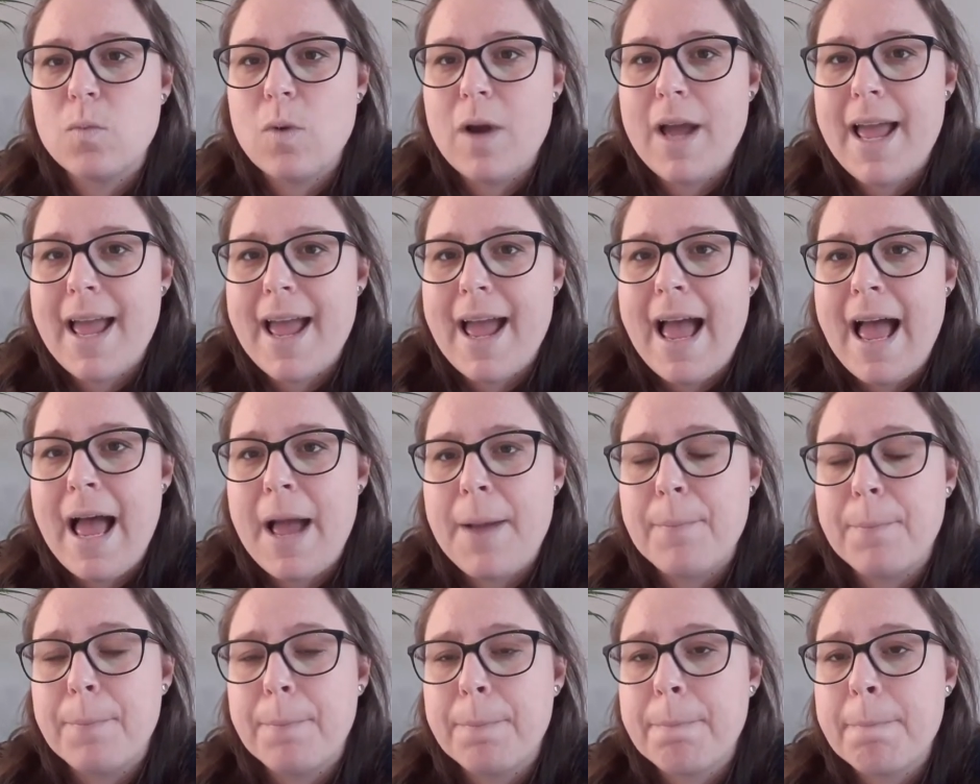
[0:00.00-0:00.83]
where
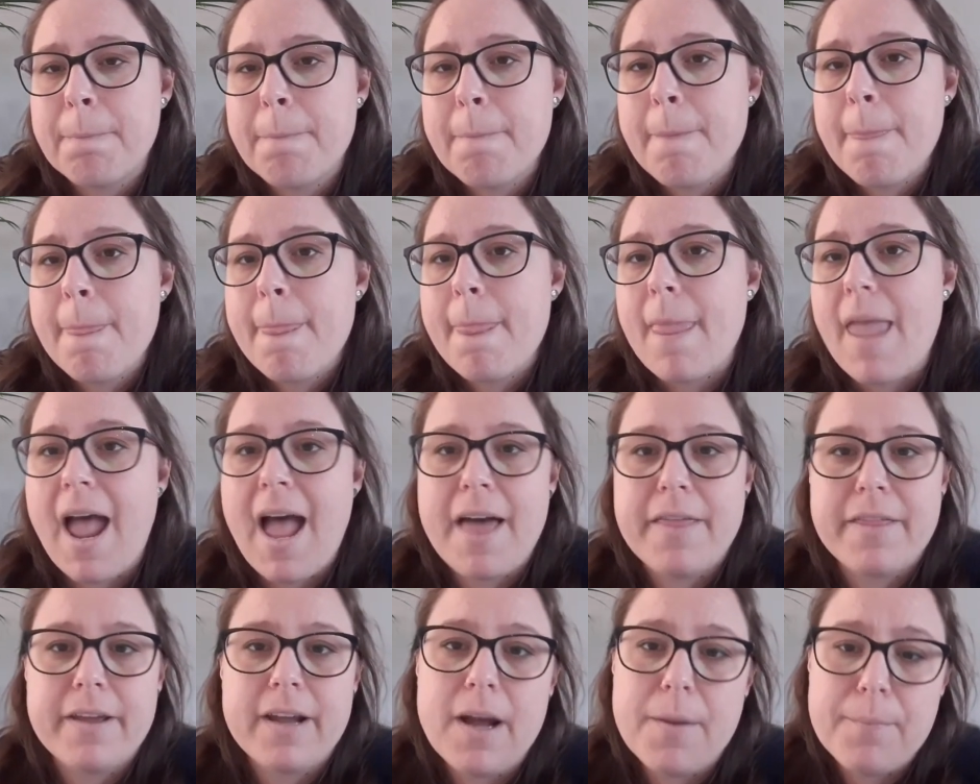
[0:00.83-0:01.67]

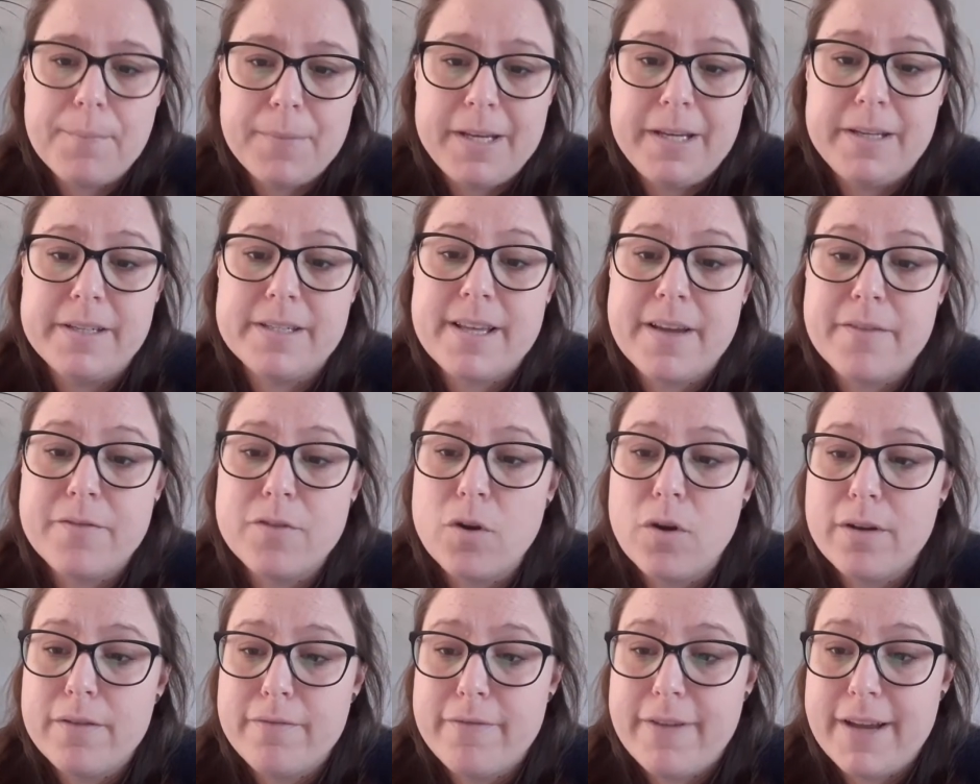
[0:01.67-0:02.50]
other companies have
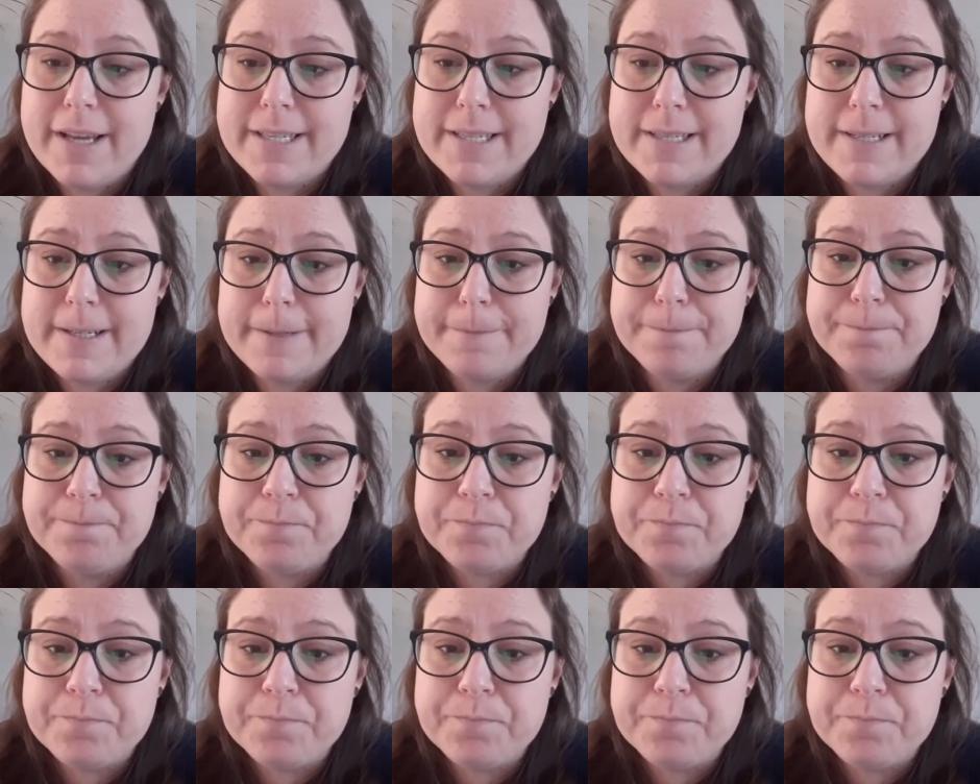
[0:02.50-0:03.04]
not invested.